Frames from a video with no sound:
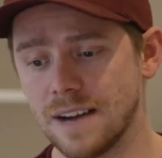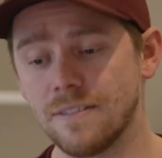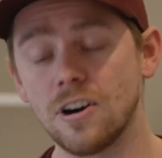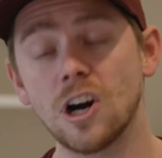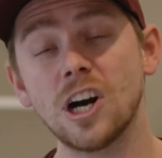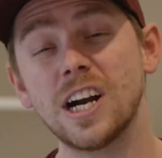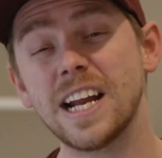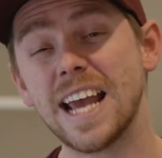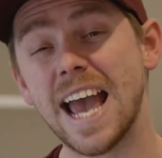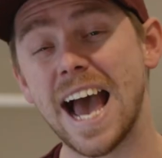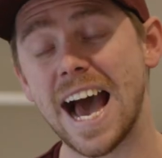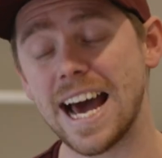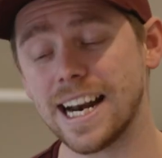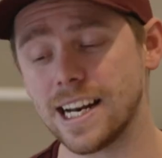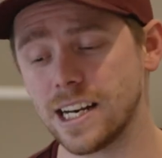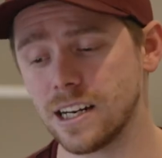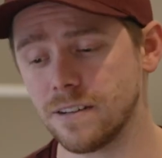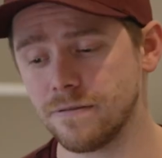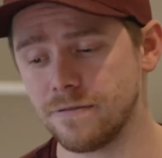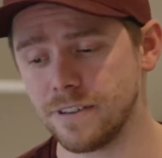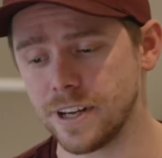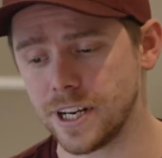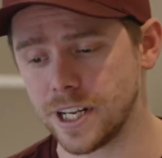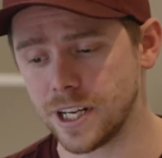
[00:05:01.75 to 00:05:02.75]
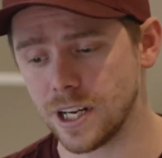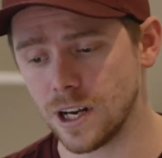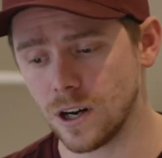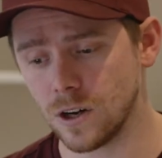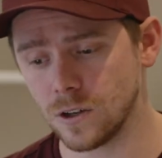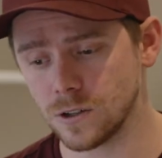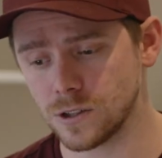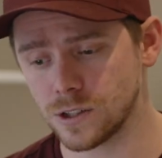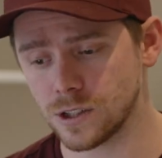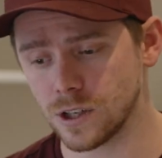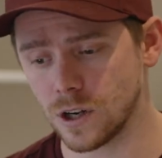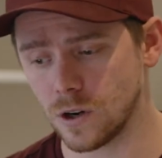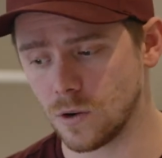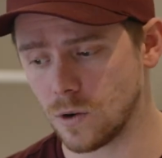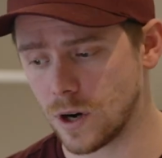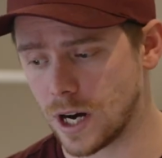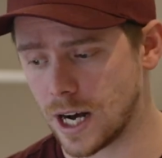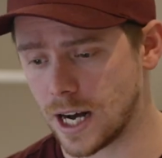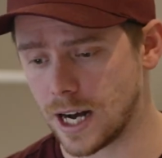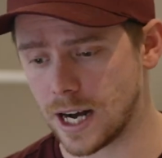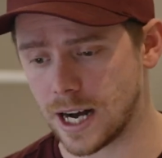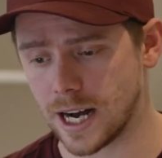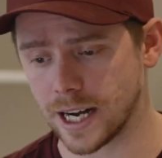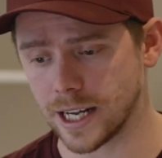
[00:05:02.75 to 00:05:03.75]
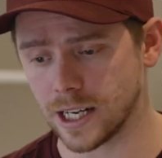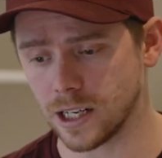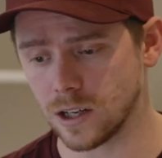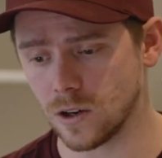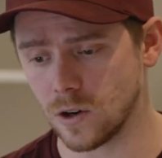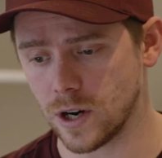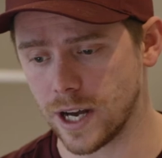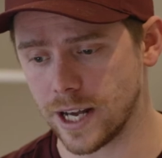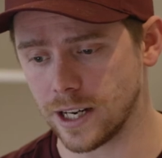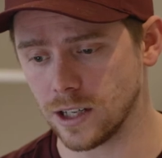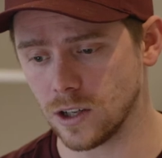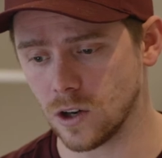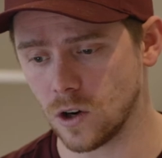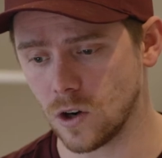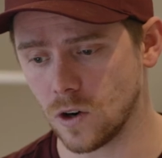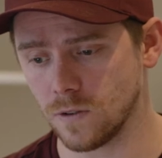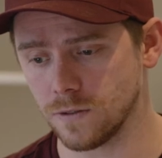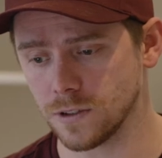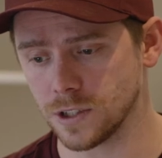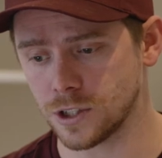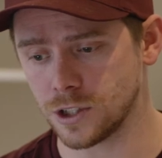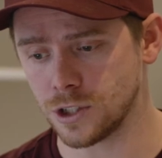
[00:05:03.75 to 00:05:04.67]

I've already added a video, so uh, I'm gonna go ahead and go over